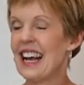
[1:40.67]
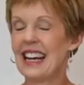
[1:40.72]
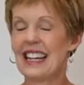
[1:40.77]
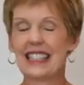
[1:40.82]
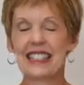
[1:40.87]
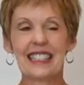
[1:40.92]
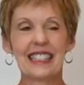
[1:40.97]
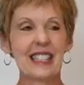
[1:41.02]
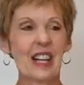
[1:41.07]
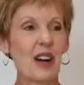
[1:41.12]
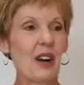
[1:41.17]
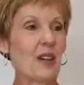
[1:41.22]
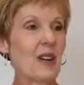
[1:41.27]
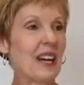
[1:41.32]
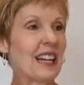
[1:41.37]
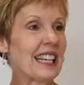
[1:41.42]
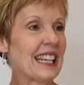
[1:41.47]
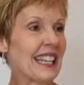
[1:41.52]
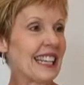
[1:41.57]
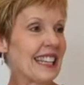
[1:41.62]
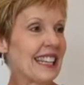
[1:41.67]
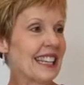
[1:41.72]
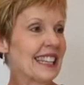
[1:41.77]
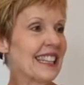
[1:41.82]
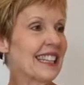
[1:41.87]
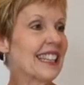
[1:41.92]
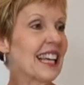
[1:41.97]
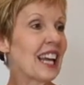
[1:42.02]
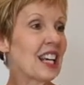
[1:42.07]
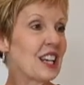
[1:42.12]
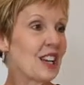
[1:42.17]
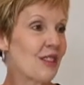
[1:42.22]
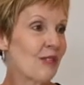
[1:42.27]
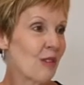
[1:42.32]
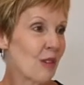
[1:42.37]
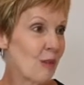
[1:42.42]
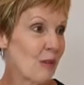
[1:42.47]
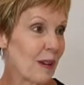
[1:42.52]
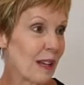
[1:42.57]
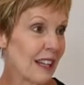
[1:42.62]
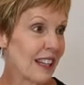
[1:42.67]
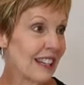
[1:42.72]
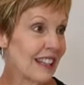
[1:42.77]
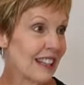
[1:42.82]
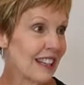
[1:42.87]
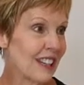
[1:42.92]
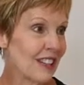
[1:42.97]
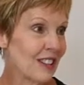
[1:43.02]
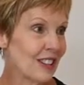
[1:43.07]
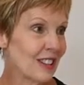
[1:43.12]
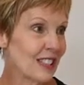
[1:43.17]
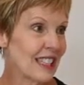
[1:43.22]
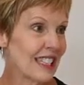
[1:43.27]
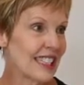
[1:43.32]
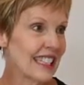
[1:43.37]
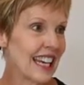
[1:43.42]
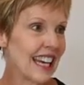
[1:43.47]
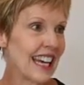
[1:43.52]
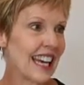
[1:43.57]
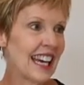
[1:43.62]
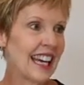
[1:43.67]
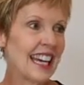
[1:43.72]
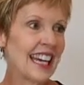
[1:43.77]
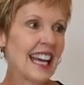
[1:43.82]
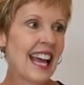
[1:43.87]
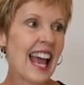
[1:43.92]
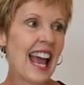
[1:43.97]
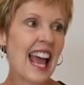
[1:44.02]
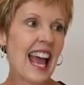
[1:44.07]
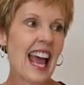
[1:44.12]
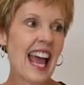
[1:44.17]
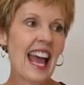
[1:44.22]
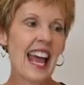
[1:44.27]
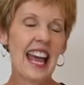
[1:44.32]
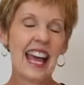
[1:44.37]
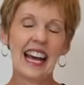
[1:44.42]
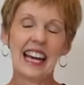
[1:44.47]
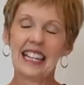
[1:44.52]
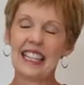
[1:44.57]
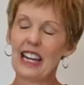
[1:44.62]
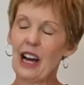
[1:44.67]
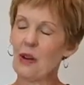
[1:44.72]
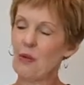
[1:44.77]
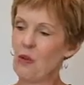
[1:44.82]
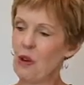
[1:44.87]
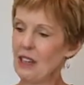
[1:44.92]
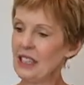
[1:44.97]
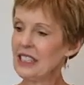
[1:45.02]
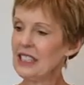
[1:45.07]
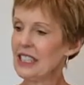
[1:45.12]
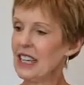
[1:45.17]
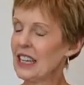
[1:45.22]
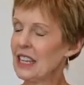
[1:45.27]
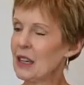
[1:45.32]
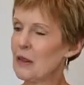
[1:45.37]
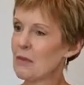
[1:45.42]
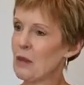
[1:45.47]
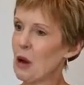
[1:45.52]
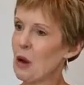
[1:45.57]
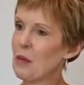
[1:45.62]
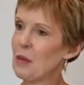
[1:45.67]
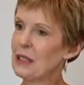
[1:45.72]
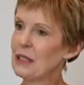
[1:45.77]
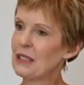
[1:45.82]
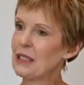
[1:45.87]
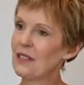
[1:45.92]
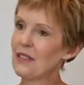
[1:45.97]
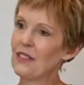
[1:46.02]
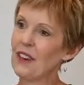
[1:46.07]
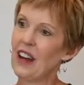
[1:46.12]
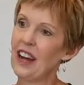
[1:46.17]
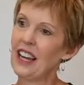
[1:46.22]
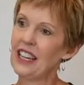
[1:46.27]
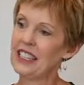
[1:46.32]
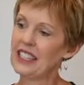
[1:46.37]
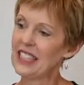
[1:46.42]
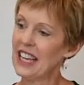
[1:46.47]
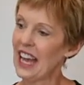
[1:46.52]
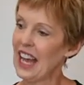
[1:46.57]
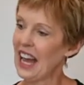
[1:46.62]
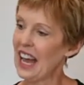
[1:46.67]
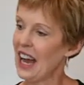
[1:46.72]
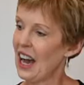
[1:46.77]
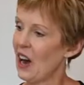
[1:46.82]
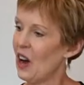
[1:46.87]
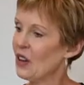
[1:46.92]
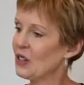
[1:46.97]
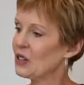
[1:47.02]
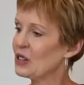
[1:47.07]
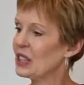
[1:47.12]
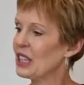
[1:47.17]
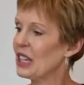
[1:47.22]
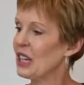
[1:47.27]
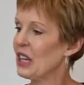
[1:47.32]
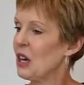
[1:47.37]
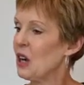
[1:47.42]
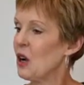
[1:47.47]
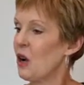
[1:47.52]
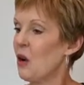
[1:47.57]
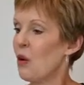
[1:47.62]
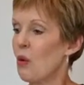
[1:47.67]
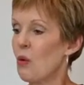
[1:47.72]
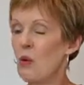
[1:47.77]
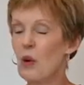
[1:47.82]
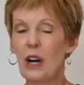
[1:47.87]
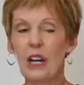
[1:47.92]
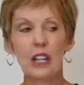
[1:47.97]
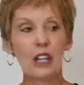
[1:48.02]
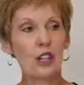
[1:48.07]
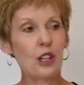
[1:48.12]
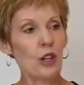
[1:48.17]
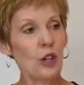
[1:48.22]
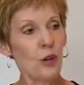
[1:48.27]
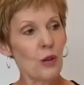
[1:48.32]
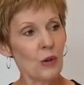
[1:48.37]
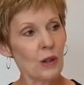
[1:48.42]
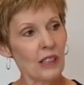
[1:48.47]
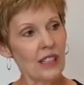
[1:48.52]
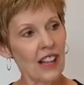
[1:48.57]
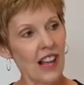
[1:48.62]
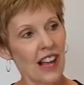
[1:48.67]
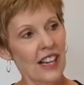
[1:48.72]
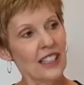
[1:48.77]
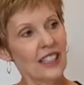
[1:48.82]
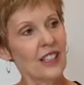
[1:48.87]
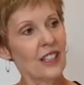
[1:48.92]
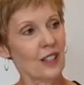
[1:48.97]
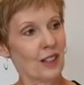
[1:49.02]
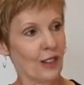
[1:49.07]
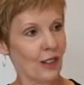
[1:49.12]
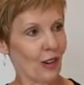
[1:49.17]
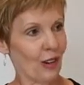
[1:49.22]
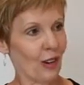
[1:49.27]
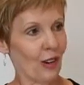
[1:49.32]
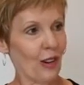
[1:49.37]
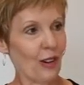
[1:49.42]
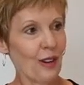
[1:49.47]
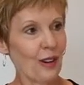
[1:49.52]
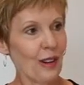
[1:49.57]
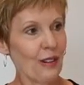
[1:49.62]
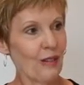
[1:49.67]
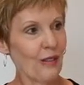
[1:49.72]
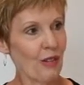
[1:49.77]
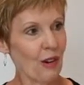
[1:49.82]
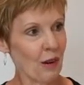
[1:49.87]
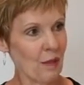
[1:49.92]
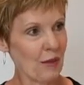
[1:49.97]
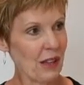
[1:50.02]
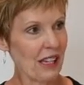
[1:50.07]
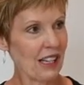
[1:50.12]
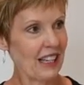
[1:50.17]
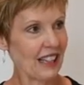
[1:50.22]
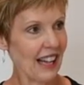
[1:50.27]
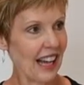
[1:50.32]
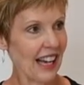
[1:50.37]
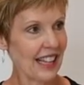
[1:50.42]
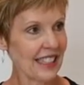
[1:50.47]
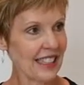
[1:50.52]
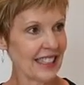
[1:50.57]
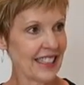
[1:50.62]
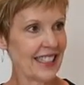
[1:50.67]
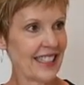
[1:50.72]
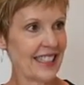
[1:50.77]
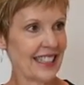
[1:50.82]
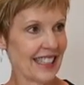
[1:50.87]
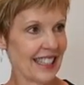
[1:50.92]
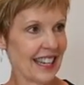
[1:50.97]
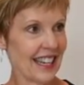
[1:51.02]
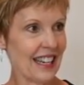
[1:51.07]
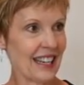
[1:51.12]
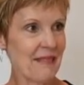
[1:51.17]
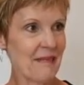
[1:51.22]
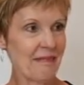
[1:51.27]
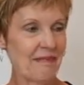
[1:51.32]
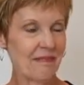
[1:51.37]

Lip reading: So again, thank you for being here today, and I want to take a moment to find out what you would like to learn from the class today.